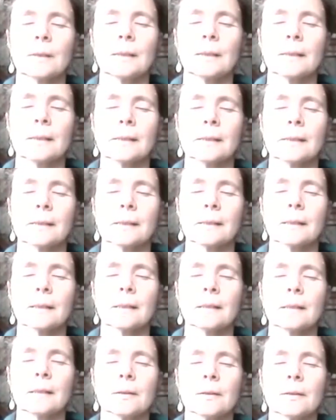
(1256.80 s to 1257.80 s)
As we
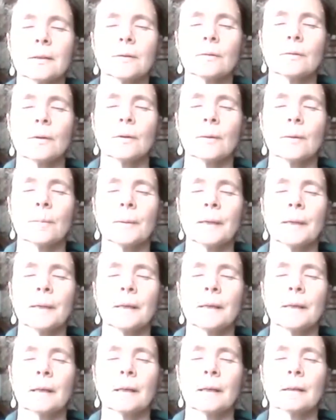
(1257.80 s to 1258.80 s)
listen into our
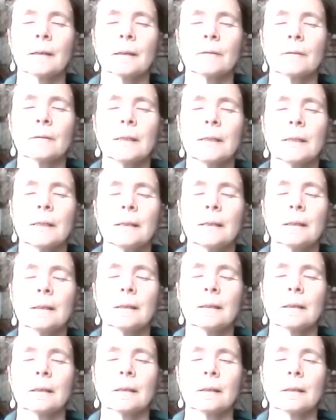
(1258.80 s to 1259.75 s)
being, really